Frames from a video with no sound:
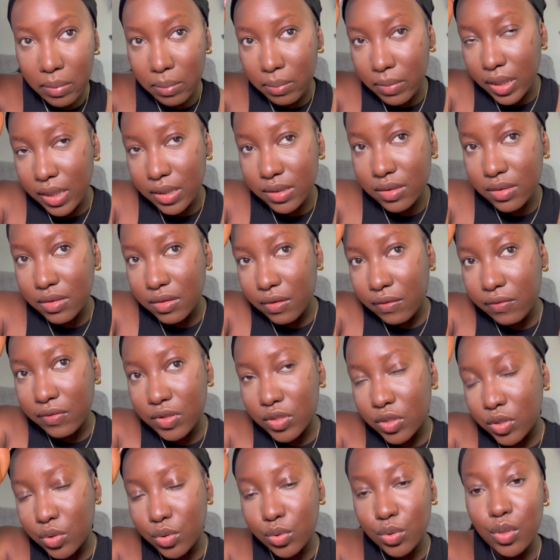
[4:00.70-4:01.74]
myself
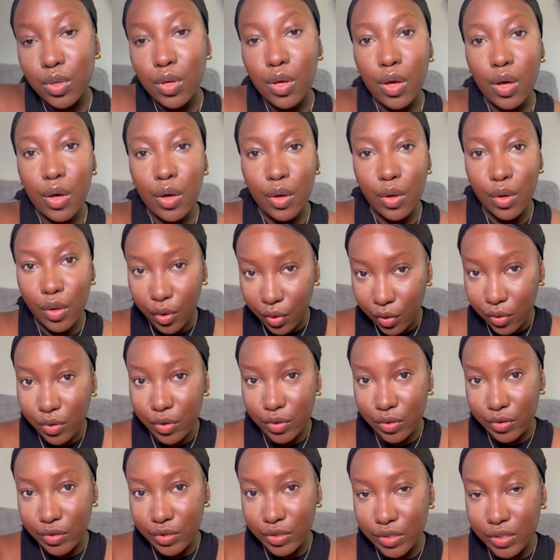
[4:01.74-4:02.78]
to
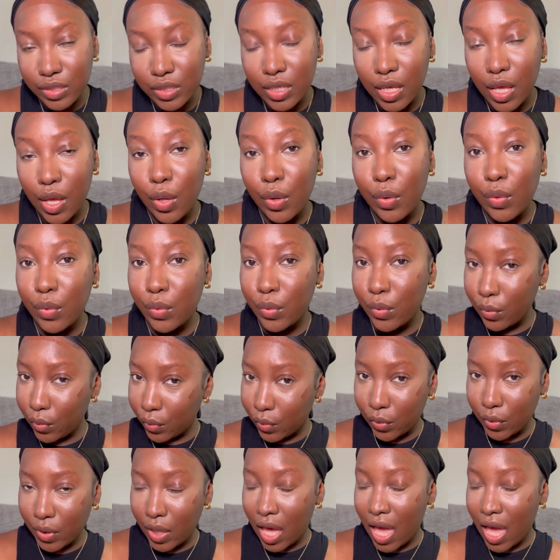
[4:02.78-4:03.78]
others. Whew.